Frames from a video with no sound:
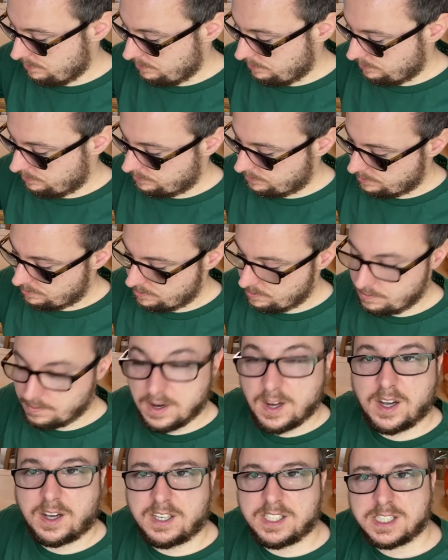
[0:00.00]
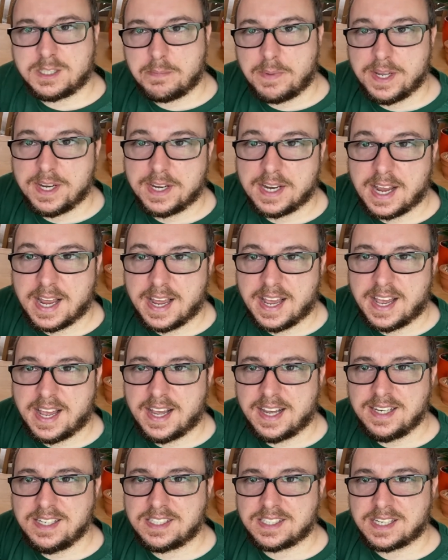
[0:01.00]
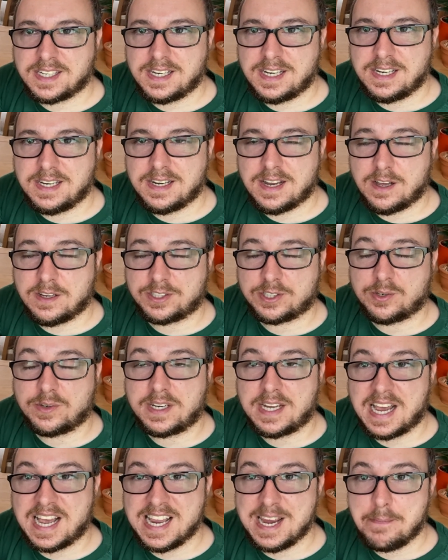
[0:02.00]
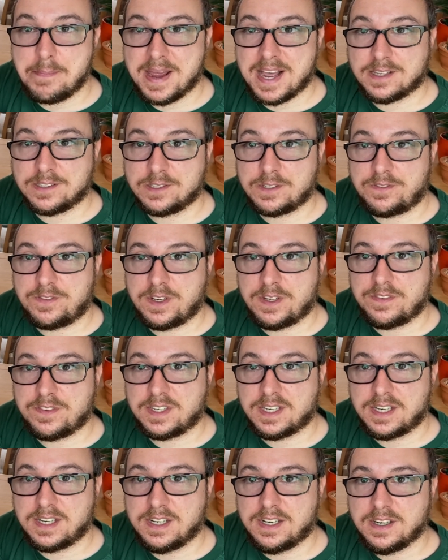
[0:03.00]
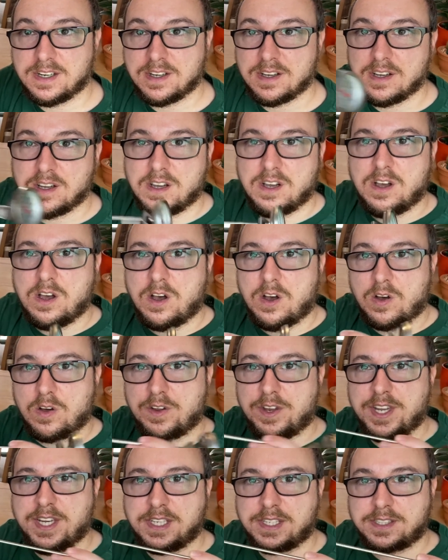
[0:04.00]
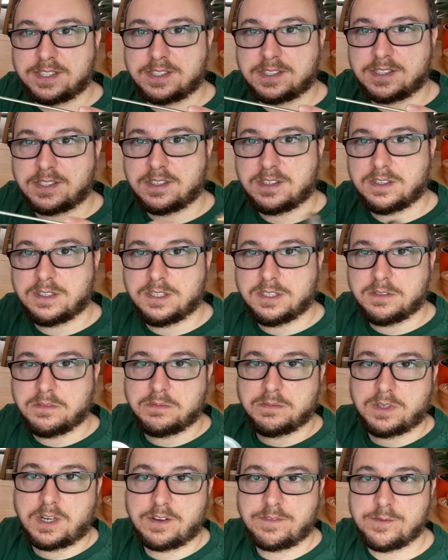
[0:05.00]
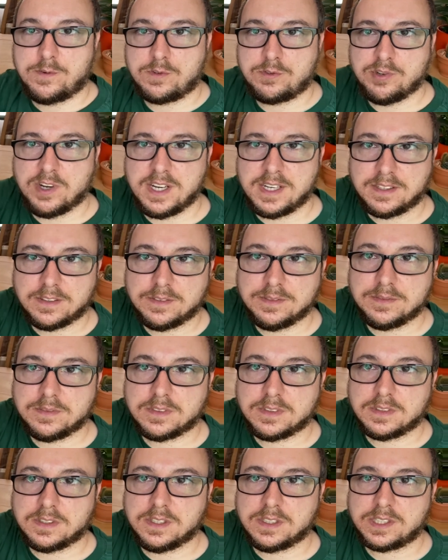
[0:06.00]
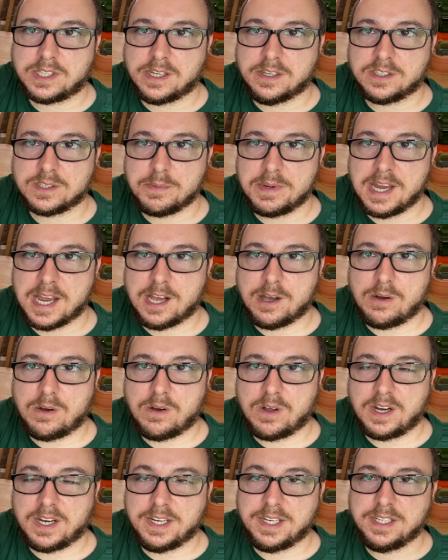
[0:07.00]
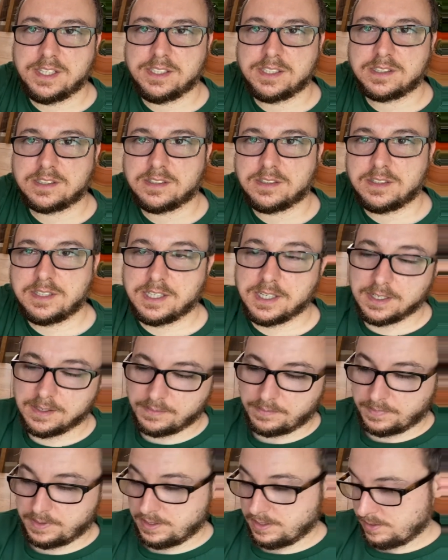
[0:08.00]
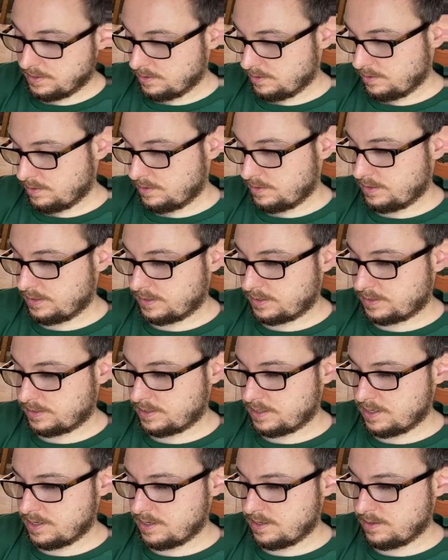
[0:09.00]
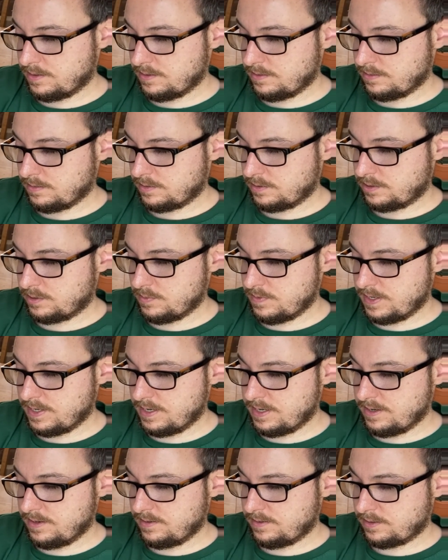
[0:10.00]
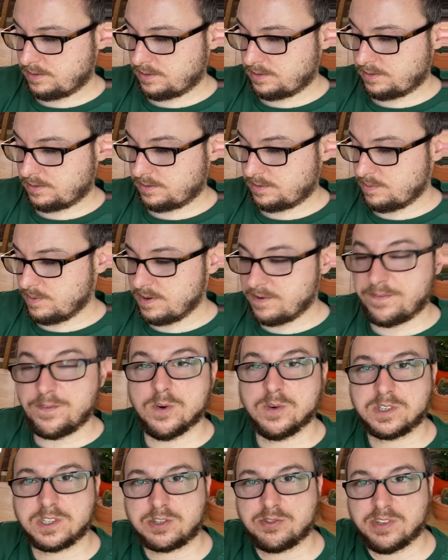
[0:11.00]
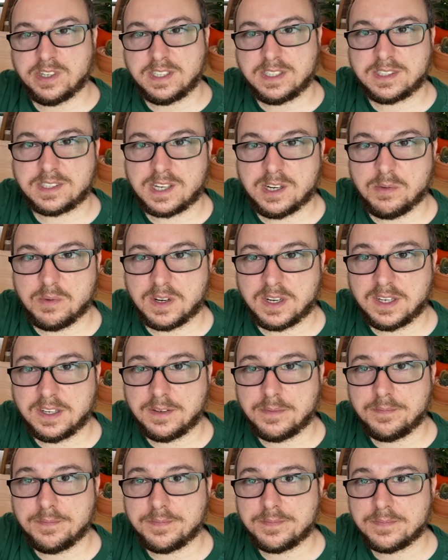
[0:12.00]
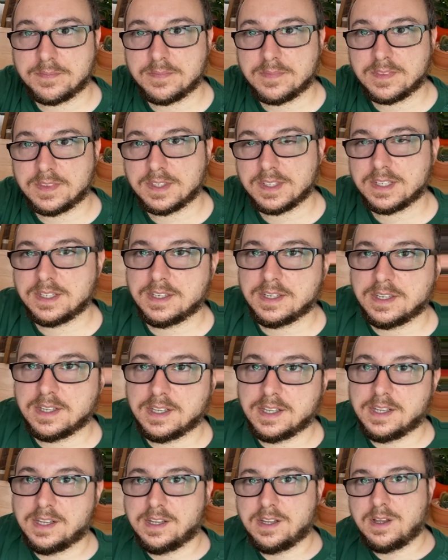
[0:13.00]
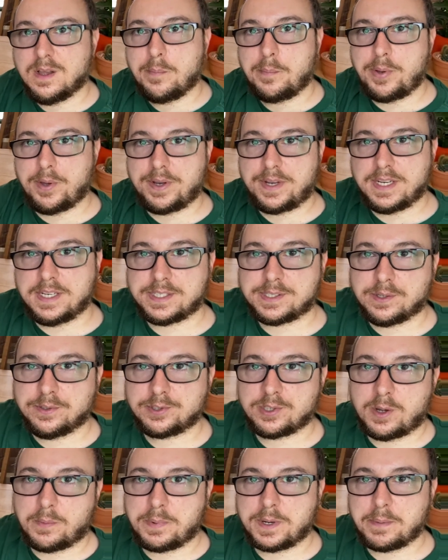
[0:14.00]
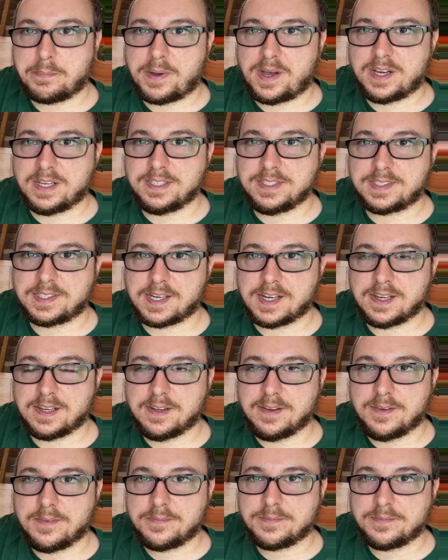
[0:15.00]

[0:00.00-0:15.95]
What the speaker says: So I spent £8.50 on this. I thought, great, it tells me how hot it is. Yeah, it's 24 degrees currently. Put this on top of the Pinter,